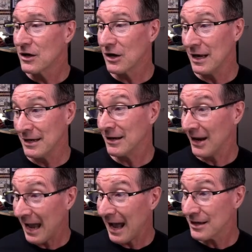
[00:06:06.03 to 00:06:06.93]
And I
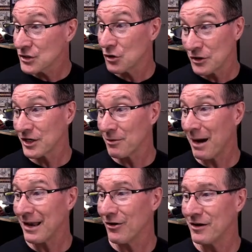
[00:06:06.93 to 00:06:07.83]
asked, could the
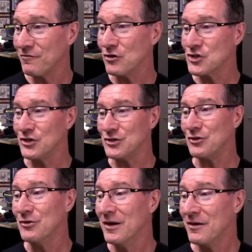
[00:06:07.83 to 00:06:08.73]
command line version
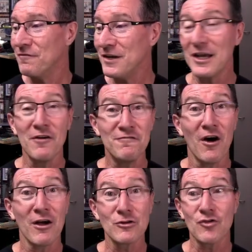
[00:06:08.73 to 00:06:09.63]
do video
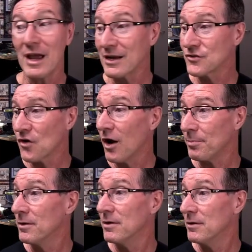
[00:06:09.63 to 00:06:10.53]
file drag and
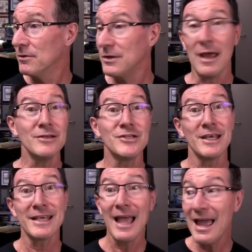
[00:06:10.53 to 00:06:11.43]
drop? Yes,
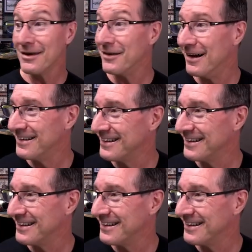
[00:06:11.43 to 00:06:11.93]
it can.